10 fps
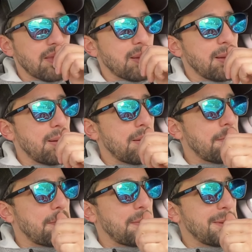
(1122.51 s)

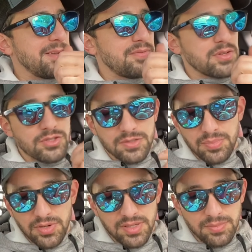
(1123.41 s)
And if you're just you
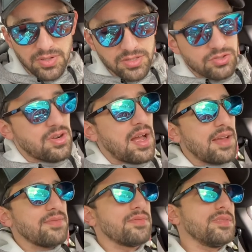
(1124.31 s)
put it in
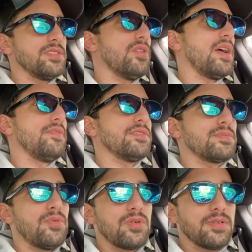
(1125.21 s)
drive, you don't have it in
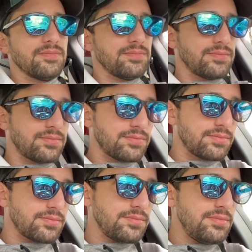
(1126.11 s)
sport,
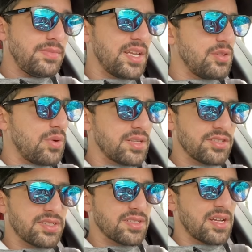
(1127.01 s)
and you want to
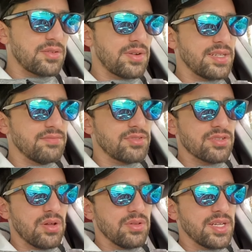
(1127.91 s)
just accelerate
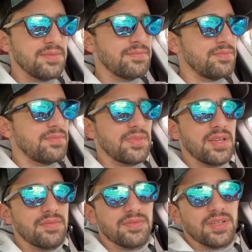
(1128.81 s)
slowly,
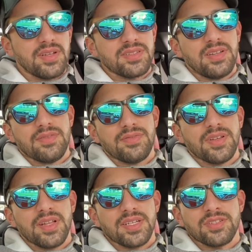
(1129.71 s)
it doesn't even
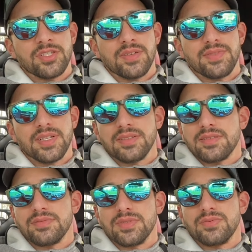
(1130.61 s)
feel like it's shifting.
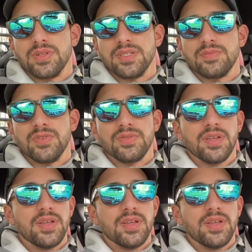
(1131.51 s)
It's really smooth.